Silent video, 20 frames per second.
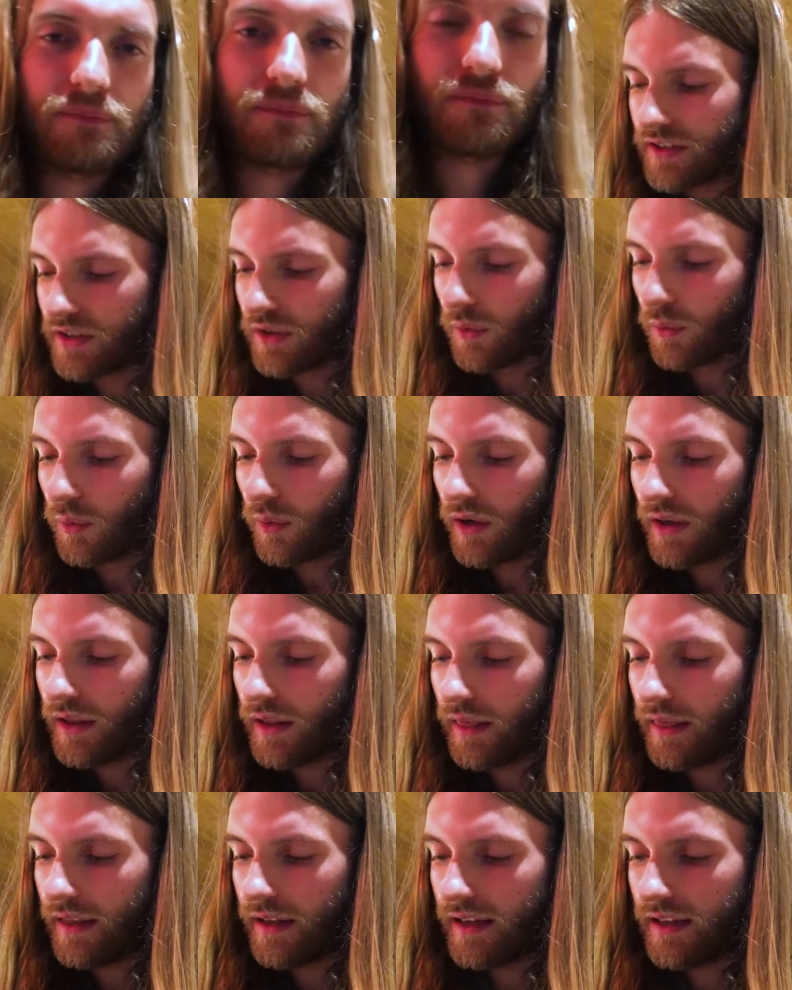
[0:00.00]
So
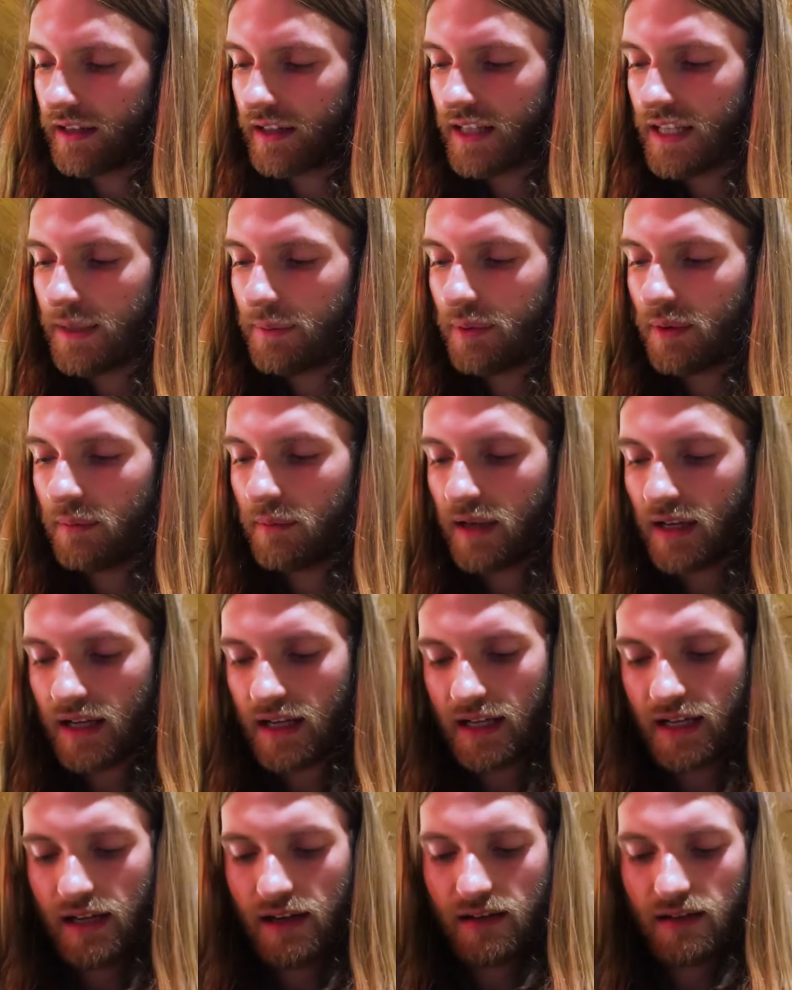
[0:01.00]
one thing to keep in
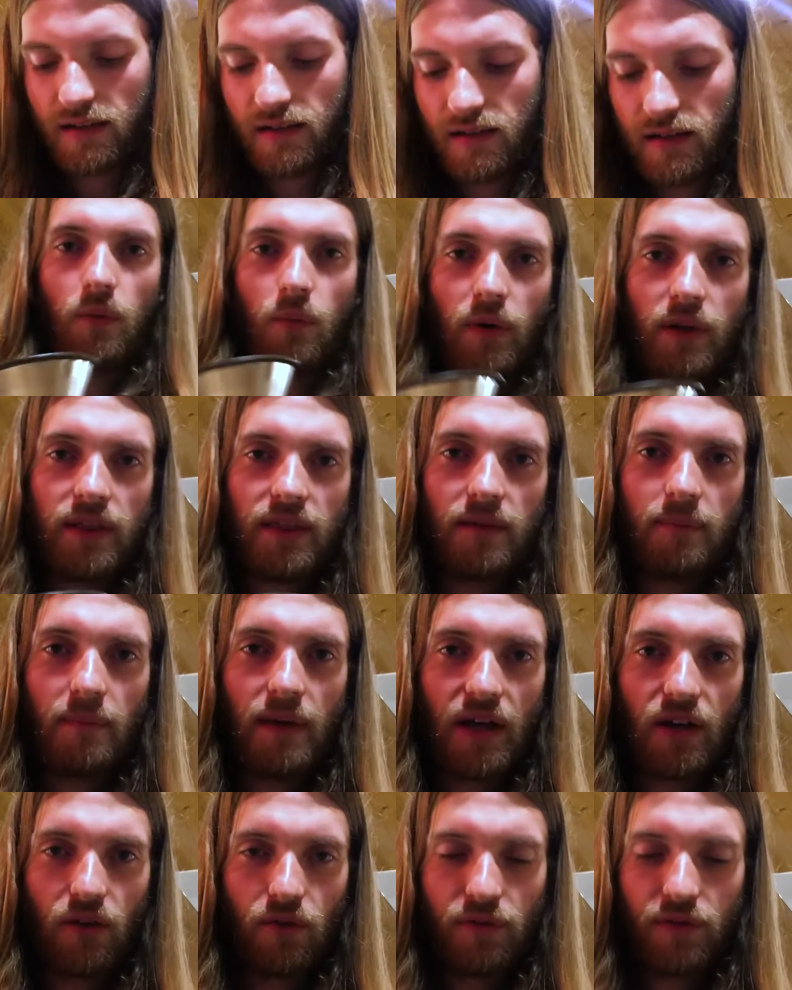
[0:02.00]
mind with the
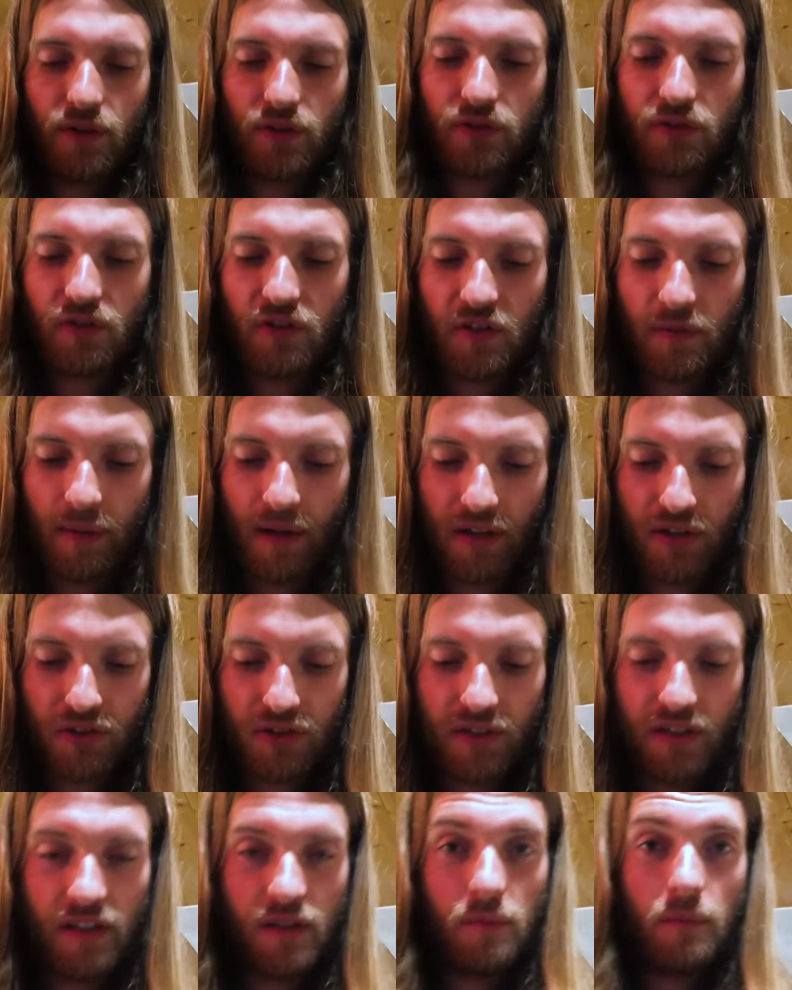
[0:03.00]
metal filter
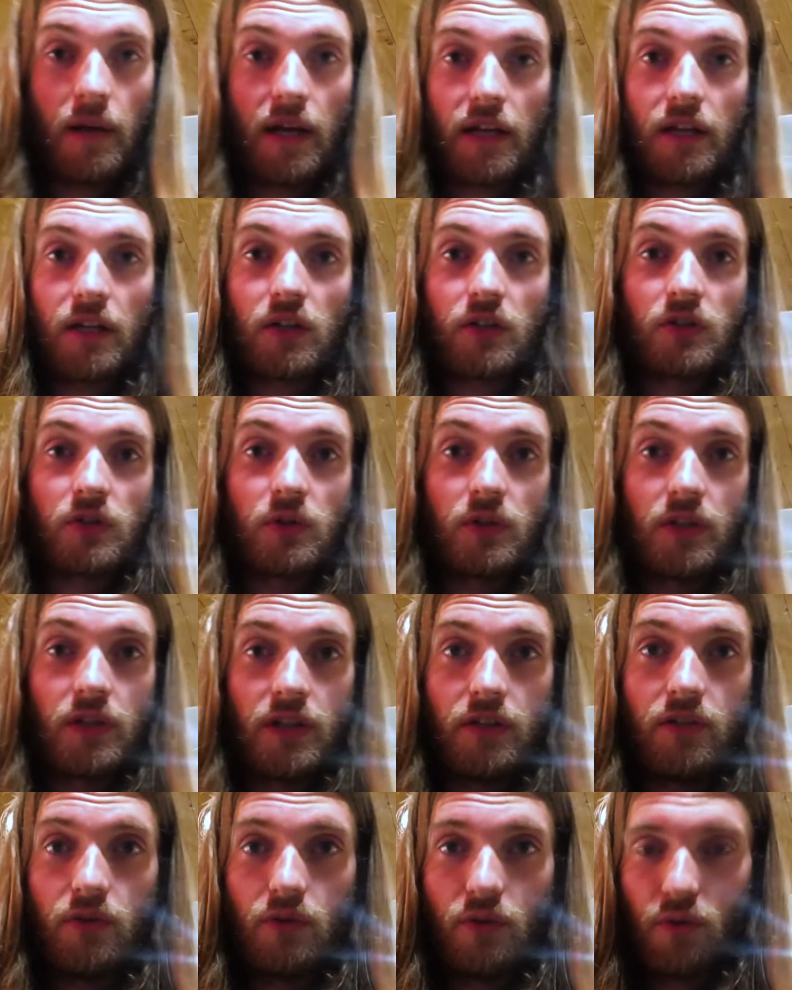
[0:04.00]
especially is making sure
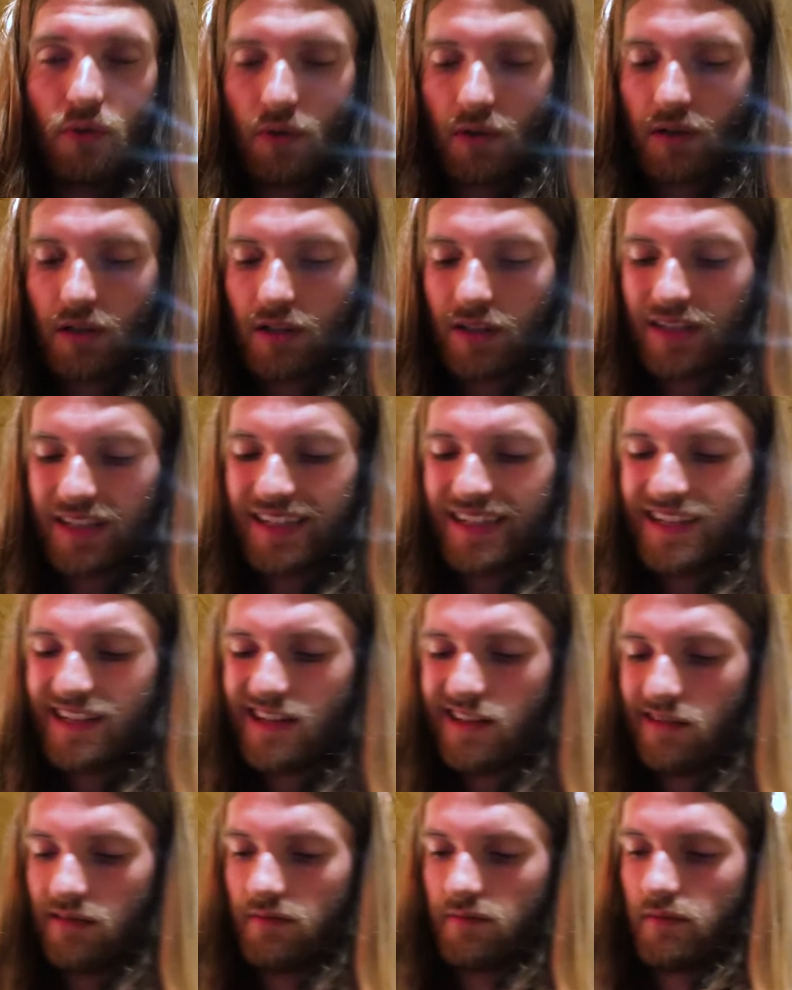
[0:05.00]
that you clean
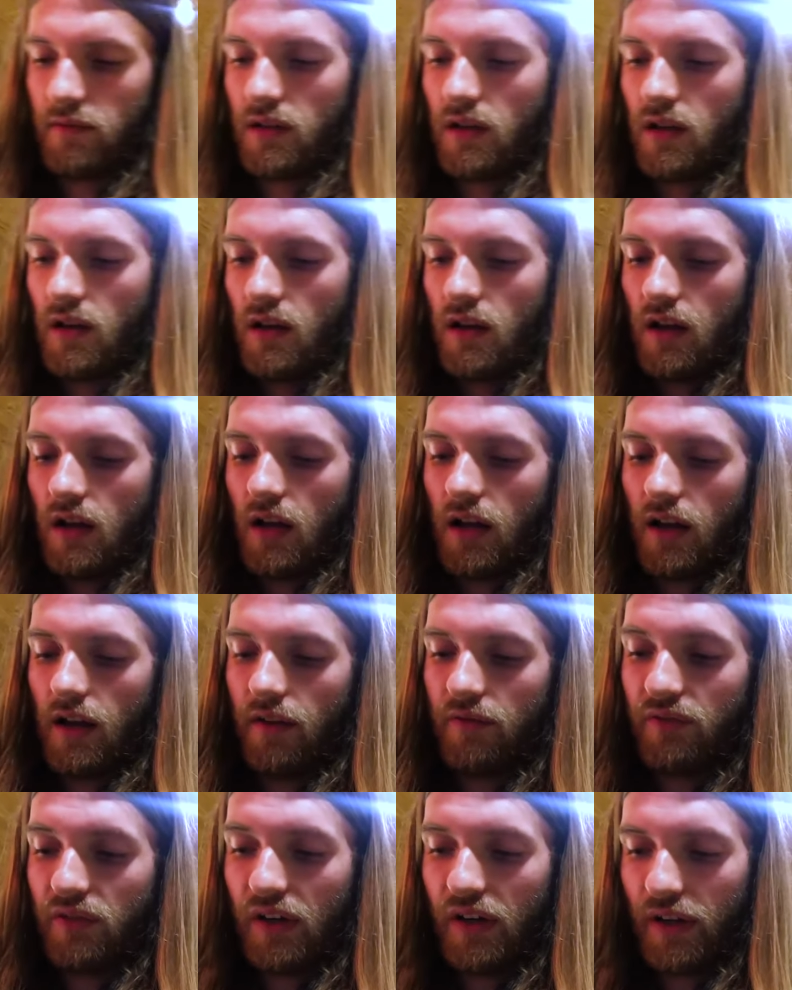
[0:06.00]
it
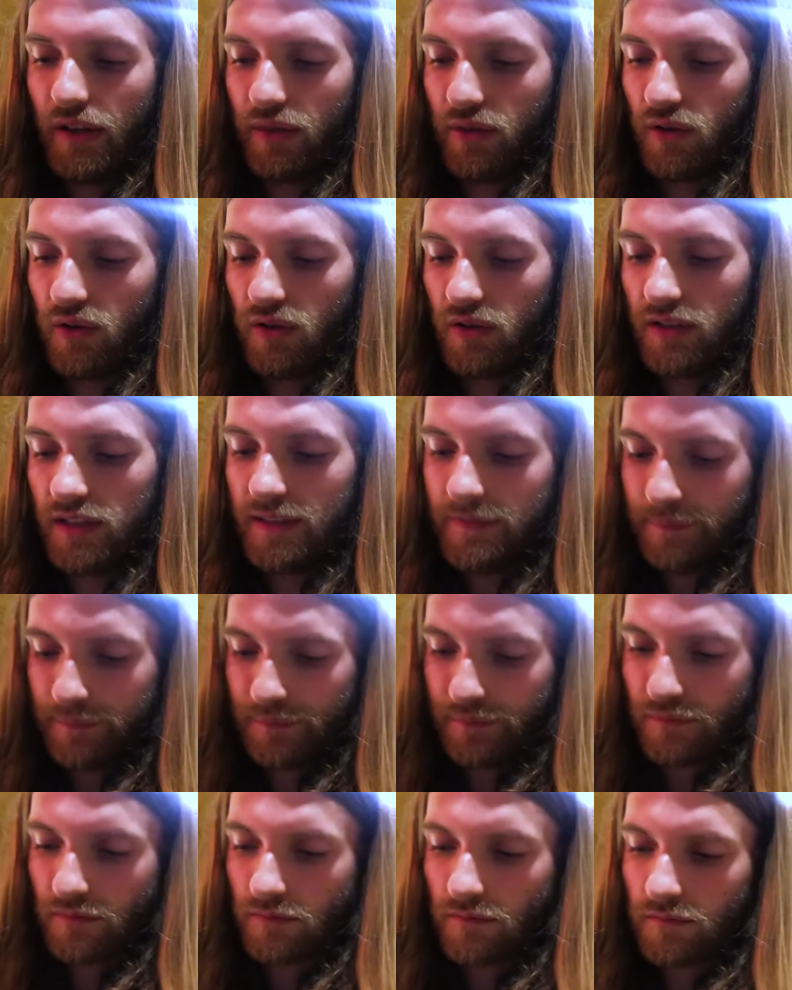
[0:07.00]
very thoroughly.
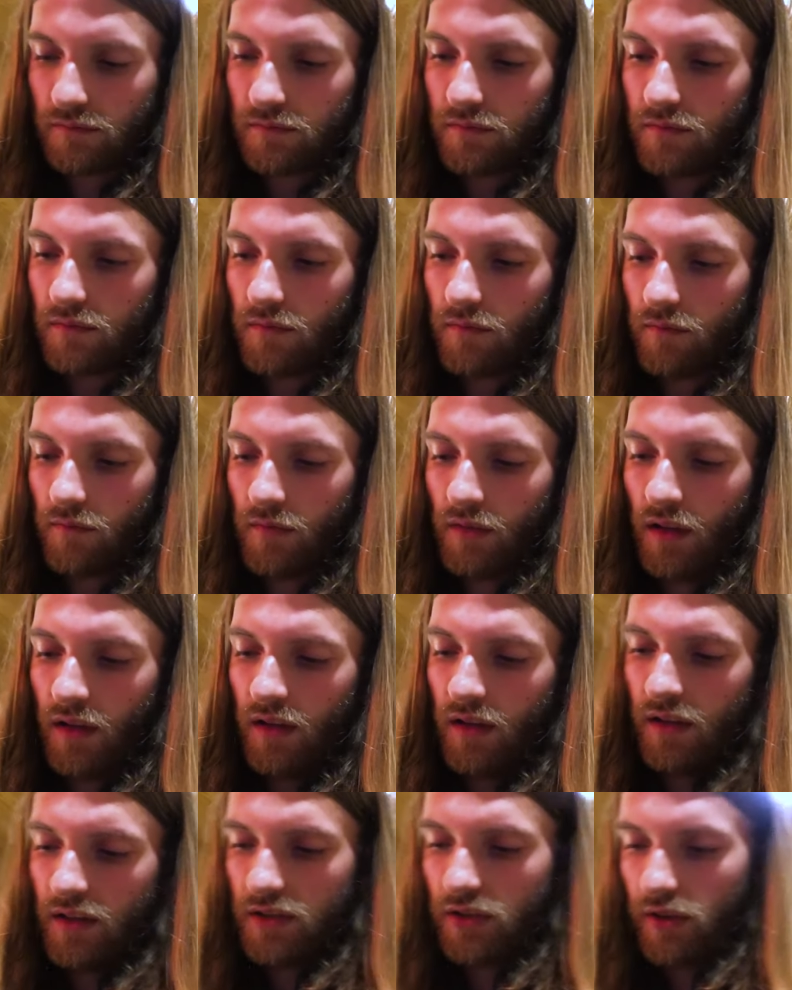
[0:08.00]

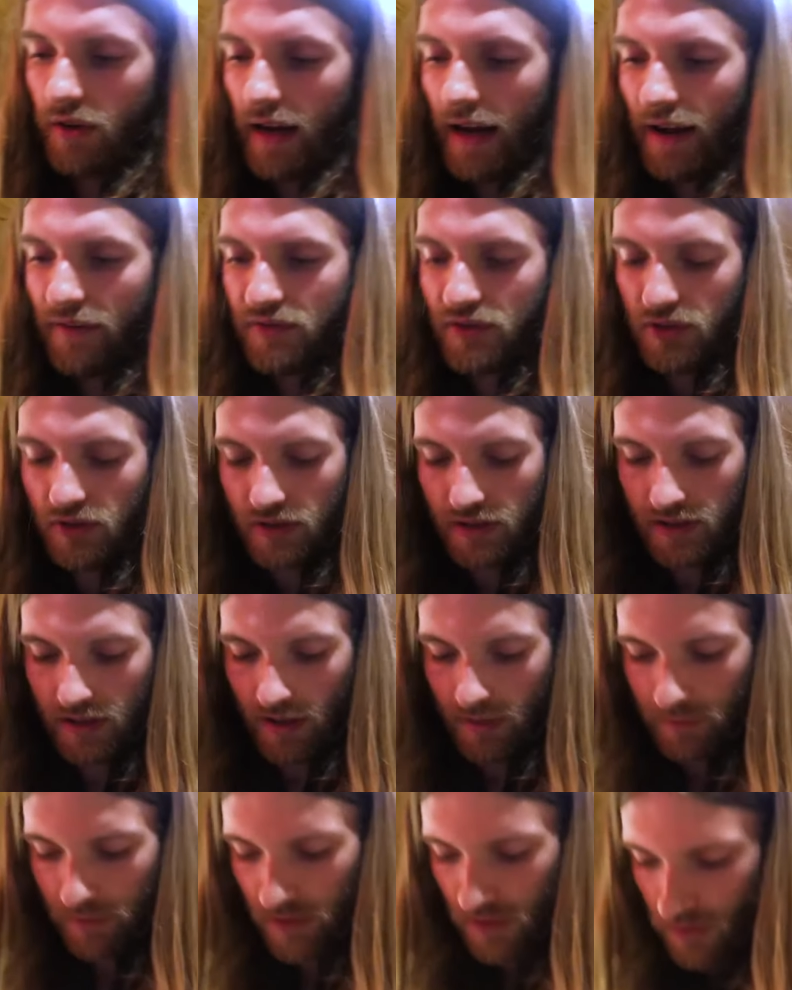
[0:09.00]
So after you dump the